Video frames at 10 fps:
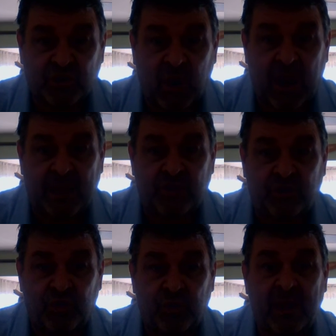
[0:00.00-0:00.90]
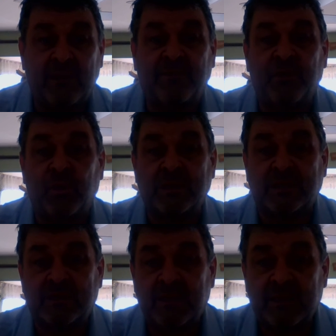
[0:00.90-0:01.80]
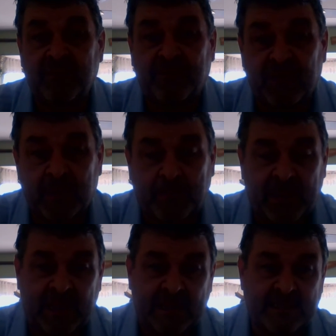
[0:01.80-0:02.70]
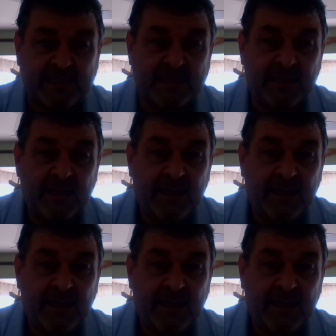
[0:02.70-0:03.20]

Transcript: trying to influence the Philippines